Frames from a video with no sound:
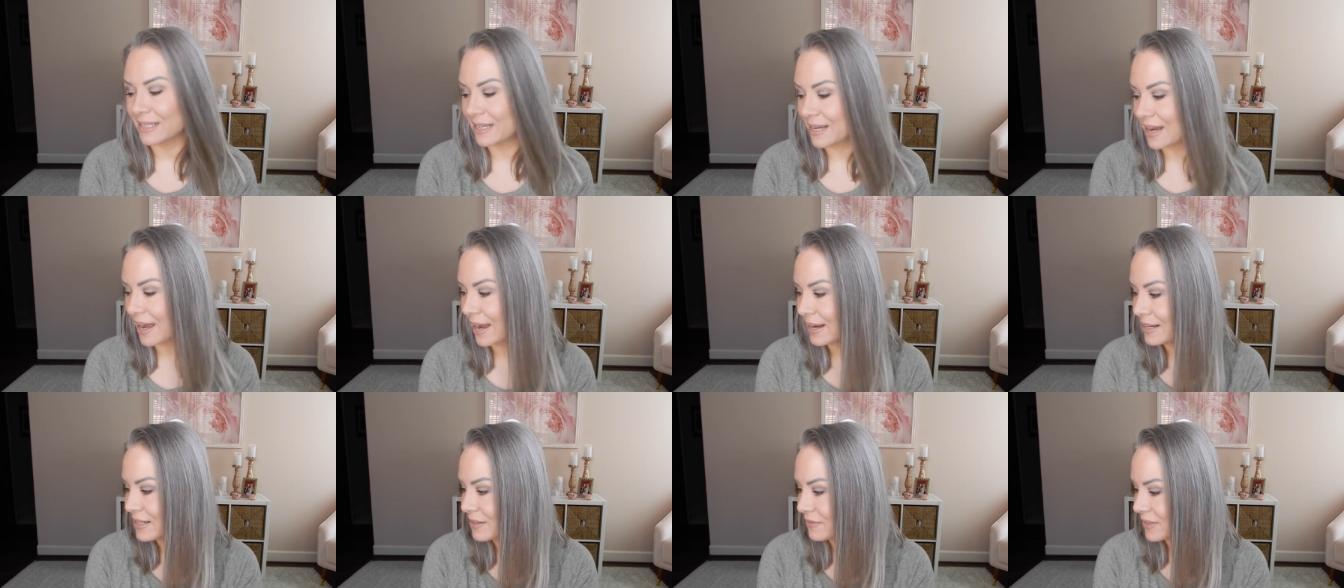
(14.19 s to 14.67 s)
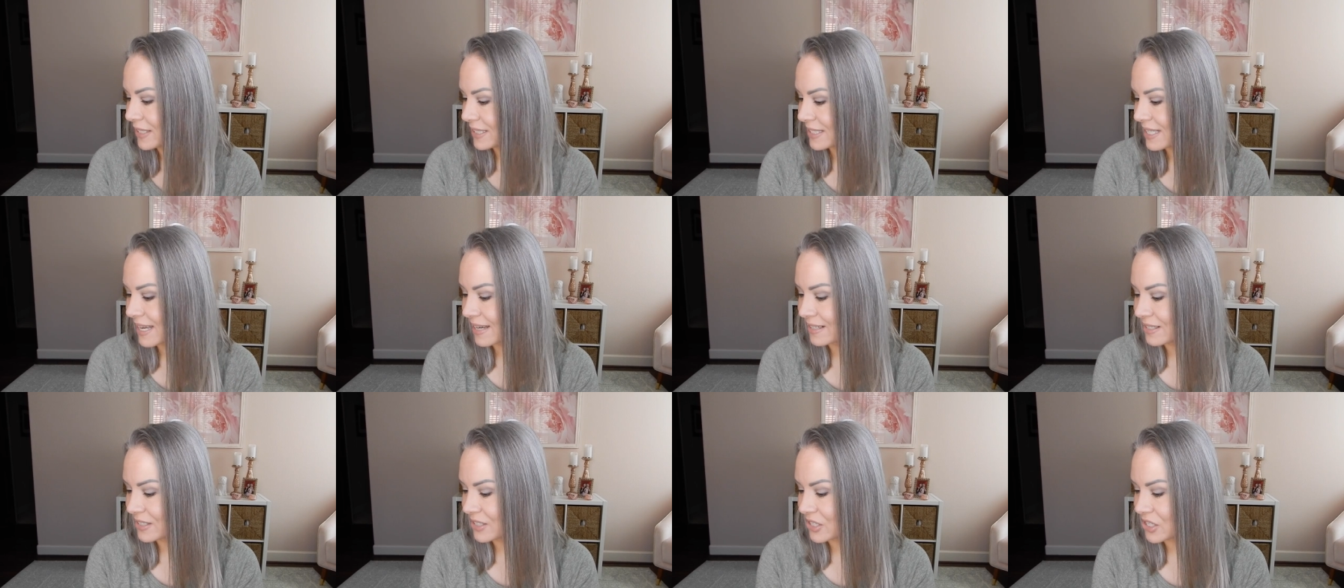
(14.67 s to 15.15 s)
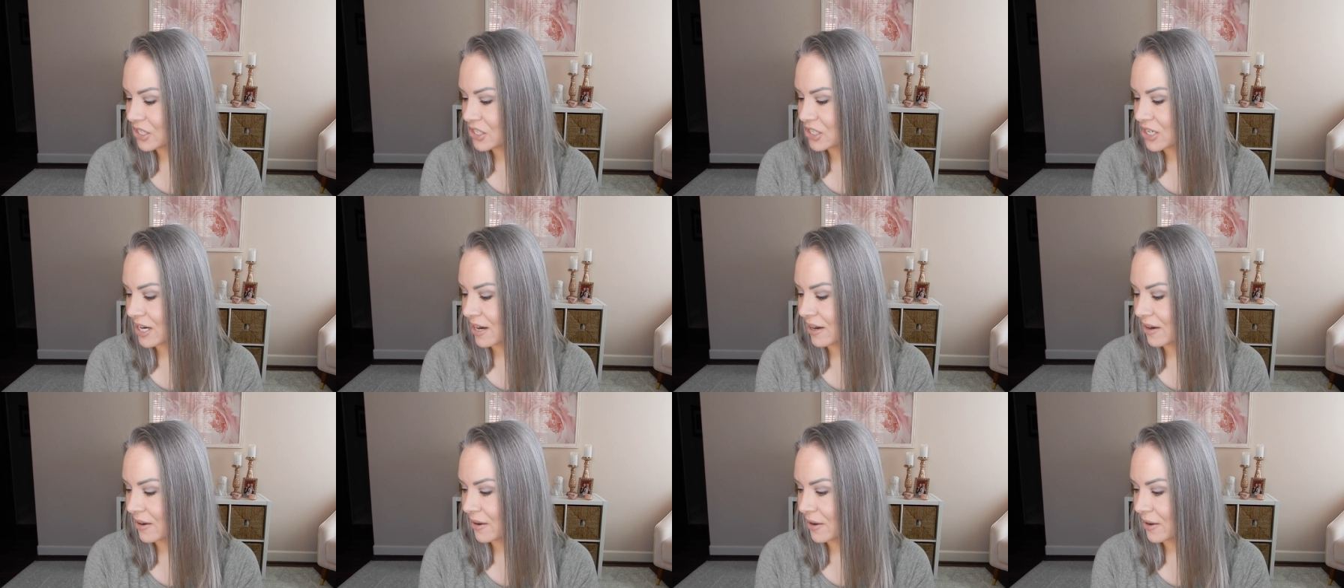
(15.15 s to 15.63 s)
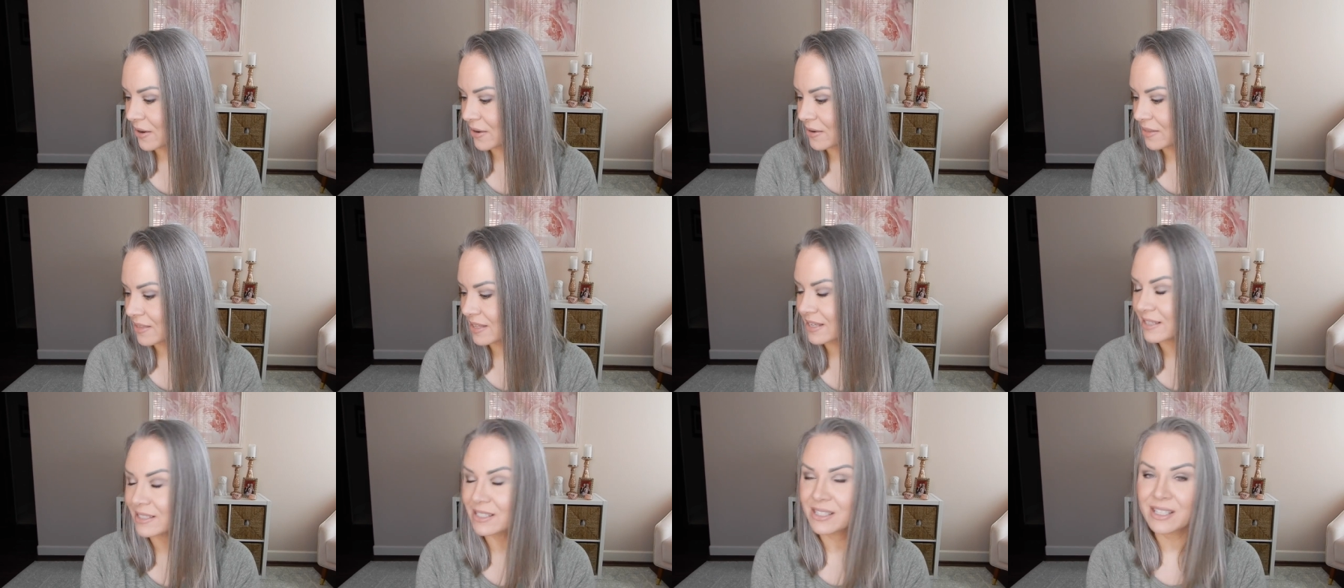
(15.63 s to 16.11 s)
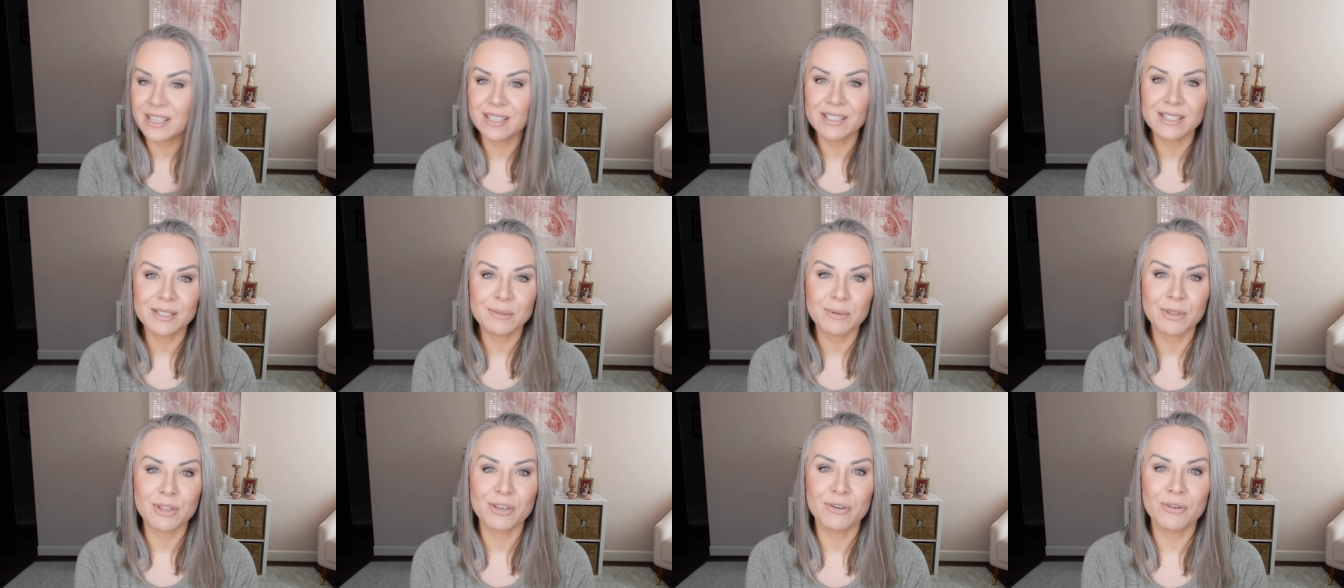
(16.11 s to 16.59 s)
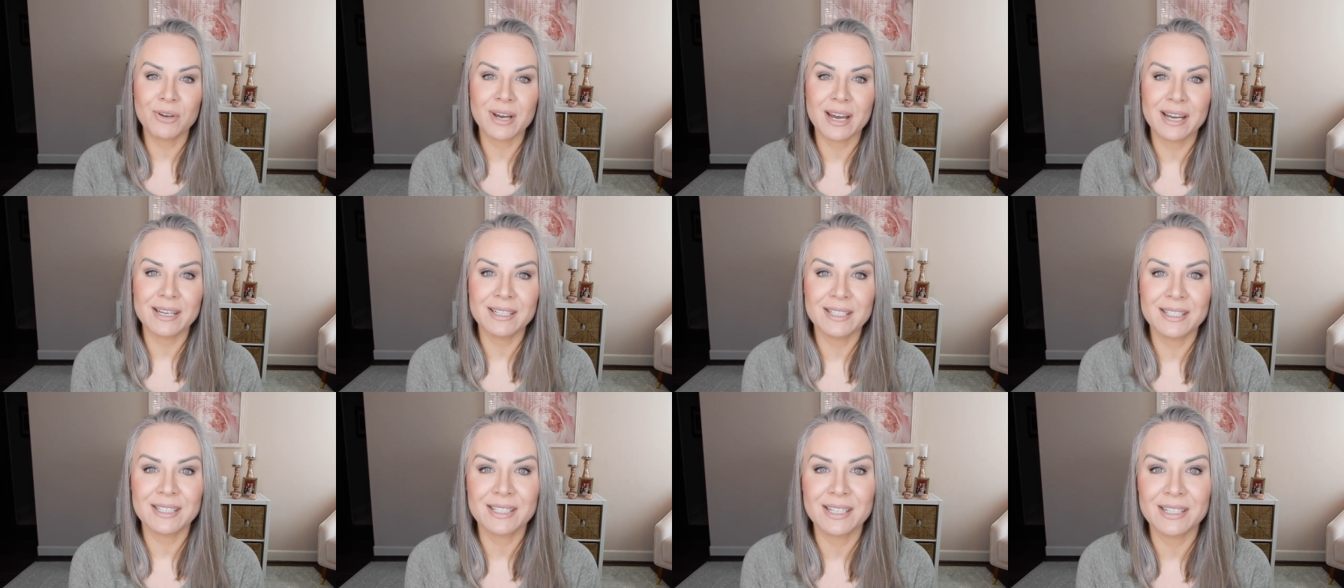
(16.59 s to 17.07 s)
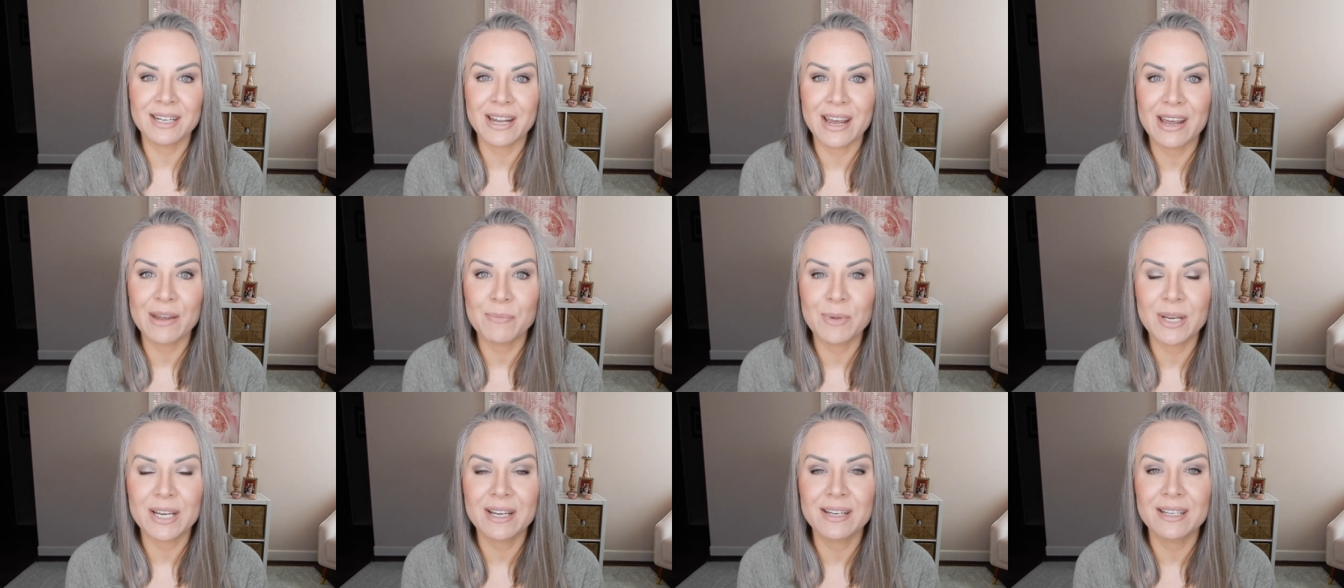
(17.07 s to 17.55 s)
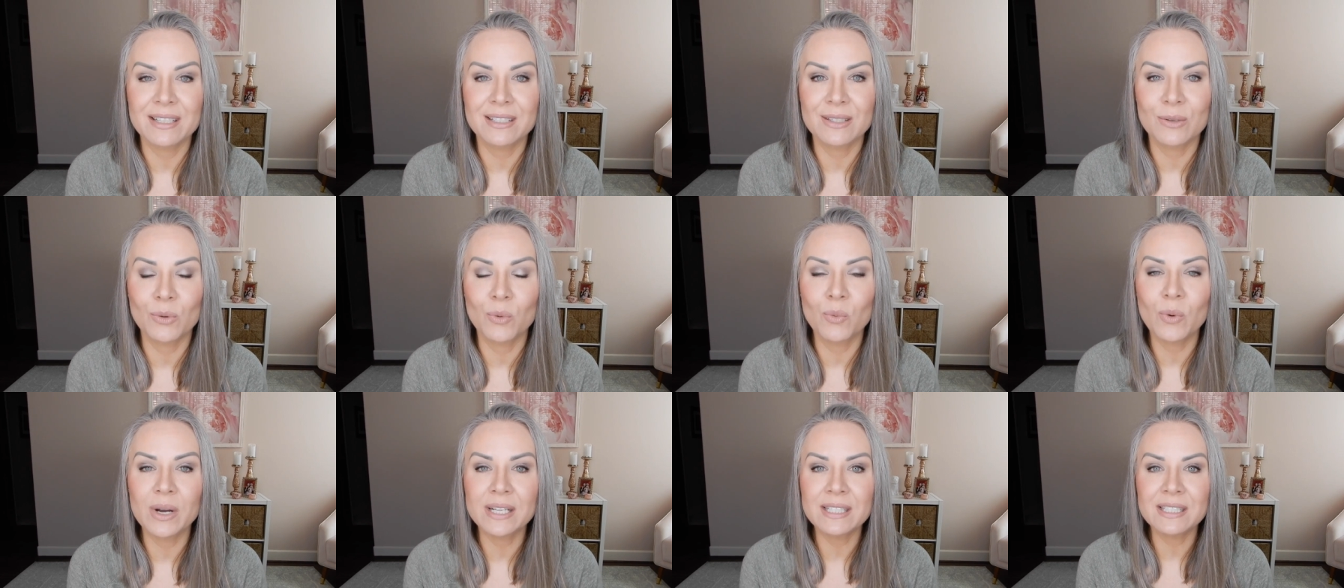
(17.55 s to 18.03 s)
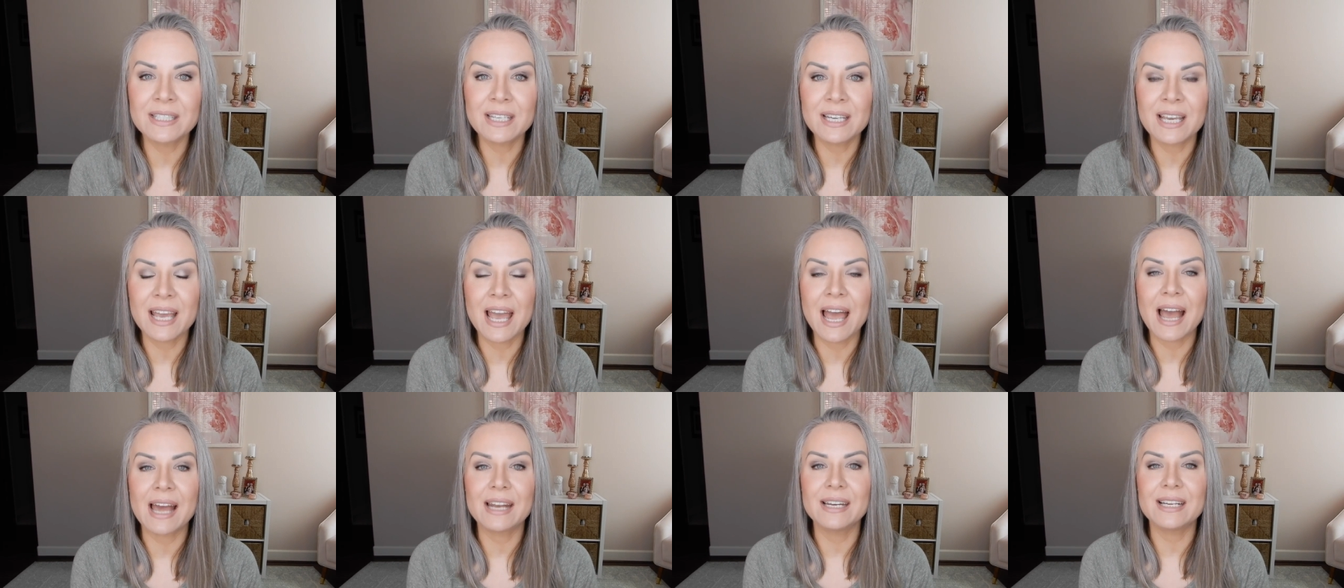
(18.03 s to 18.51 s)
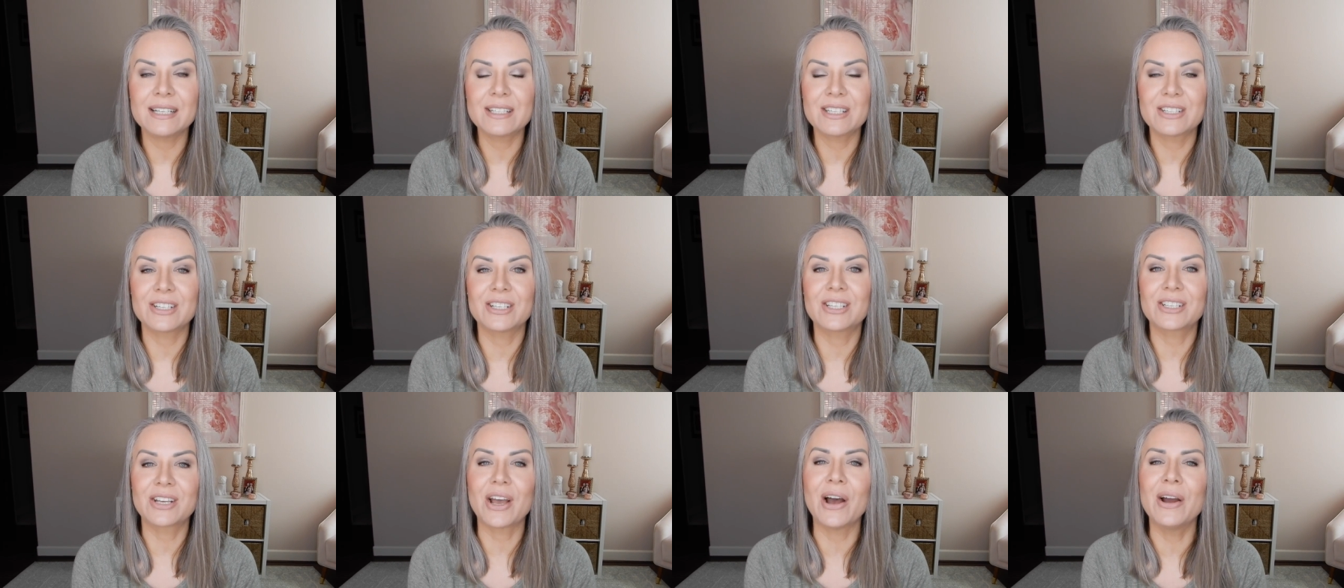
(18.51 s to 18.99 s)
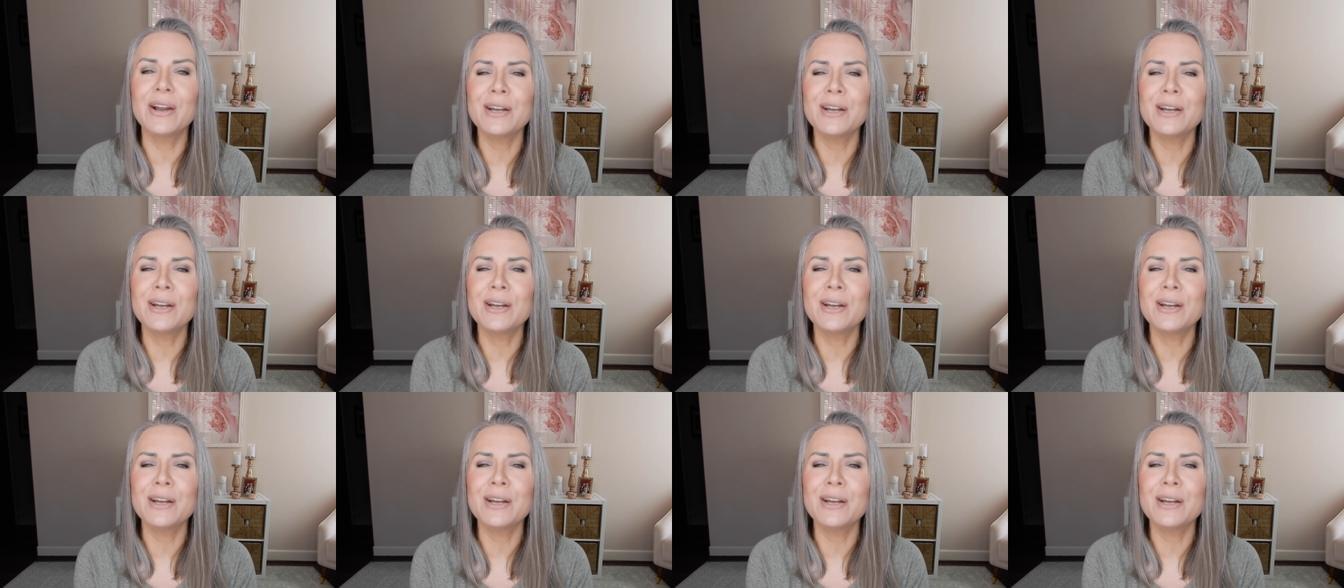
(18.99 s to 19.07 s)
kind of excited to share these things with you guys today because once again, it's just